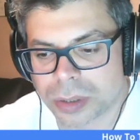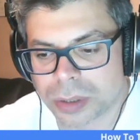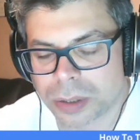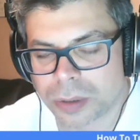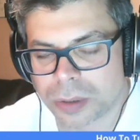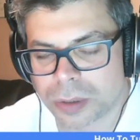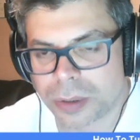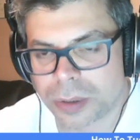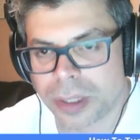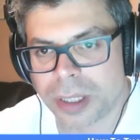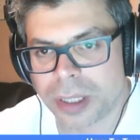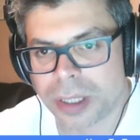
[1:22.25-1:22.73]

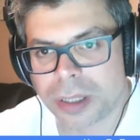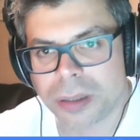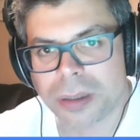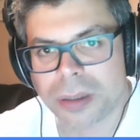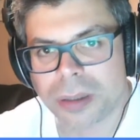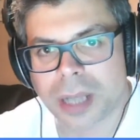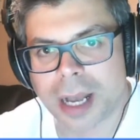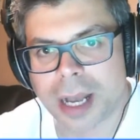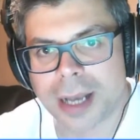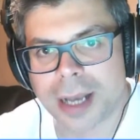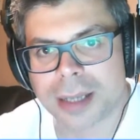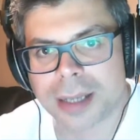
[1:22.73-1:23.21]

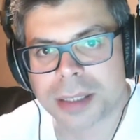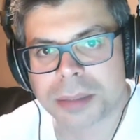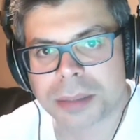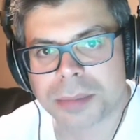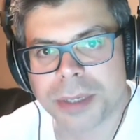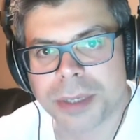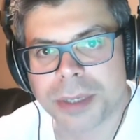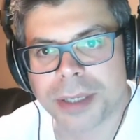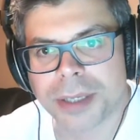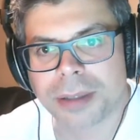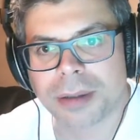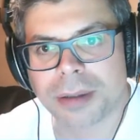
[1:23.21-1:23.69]
critical
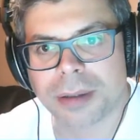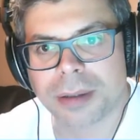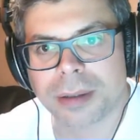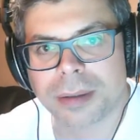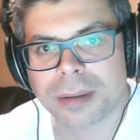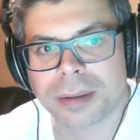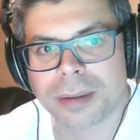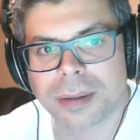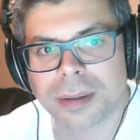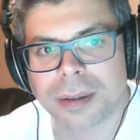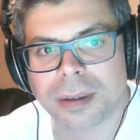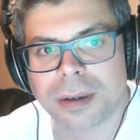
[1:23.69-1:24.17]
aspect
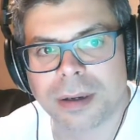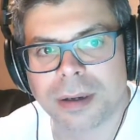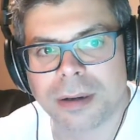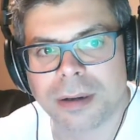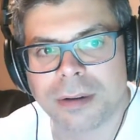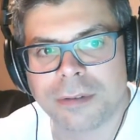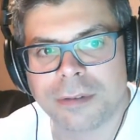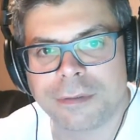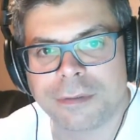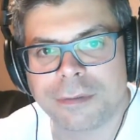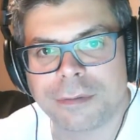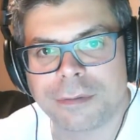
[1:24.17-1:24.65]

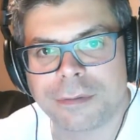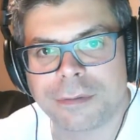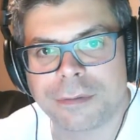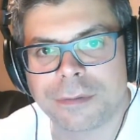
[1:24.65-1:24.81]
of